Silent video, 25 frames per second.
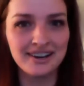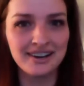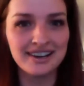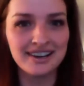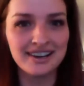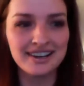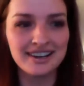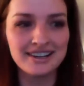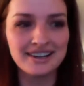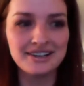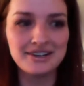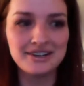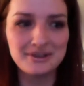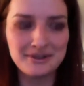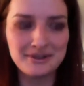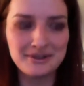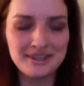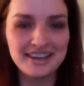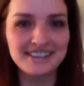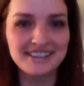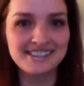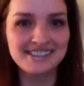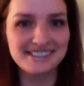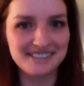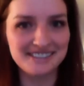knew
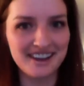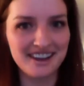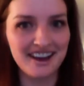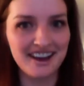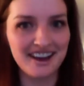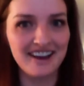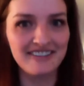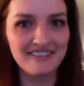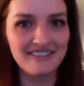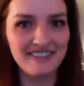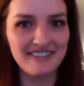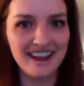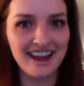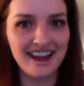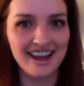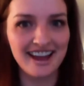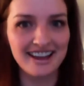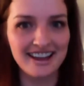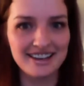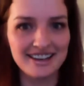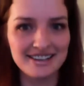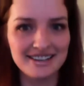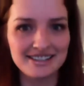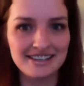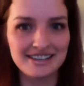their stuff
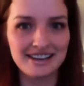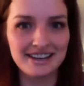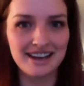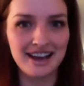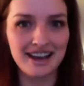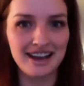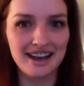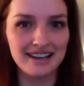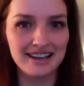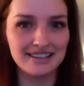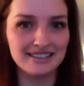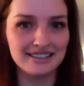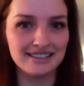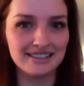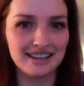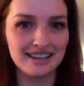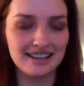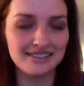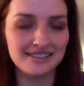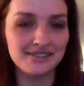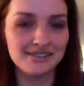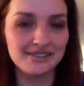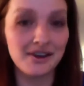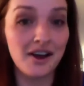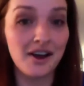and and I
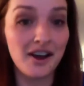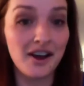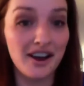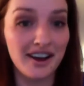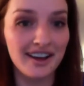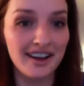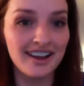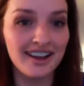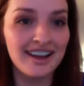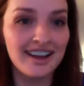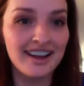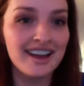saw